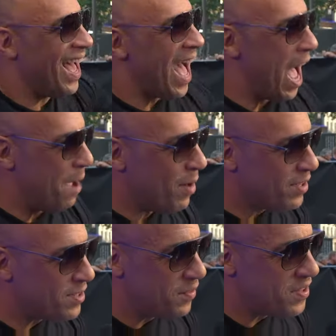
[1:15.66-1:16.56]
I
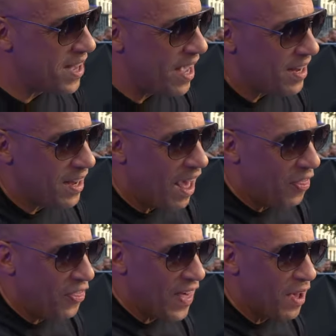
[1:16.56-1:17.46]
must have said it a
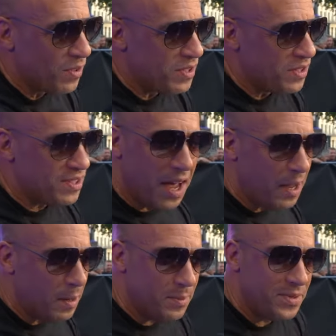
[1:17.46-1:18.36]
thousand
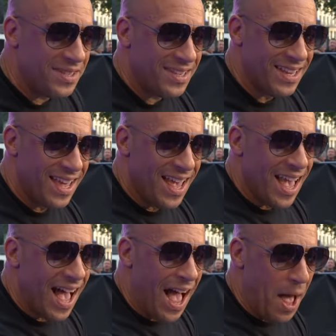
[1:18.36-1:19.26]
times.
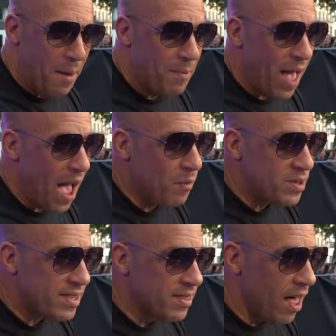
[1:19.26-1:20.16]
Um, I
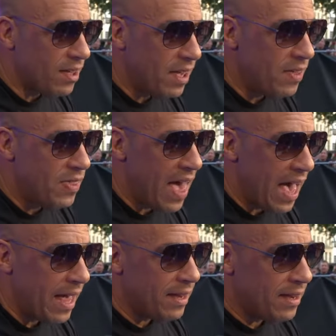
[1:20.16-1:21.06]
was lucky
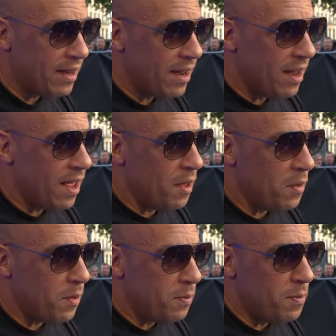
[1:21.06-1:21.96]
that
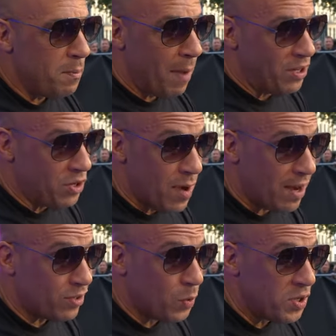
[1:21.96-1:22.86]
my
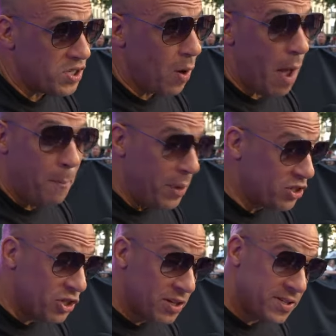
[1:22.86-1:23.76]
director was so
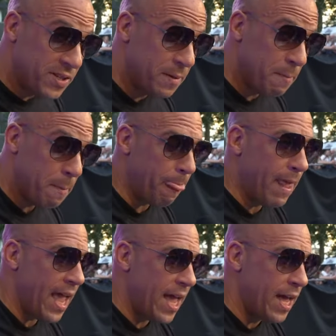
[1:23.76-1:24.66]
ambitious
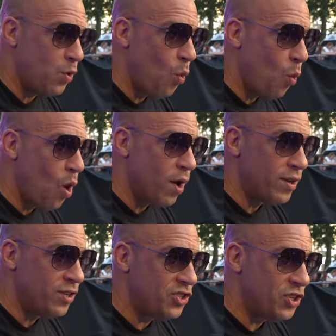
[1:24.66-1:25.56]
and
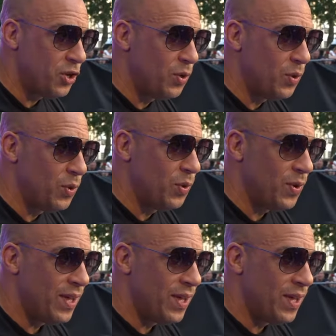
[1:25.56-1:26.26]
wanted to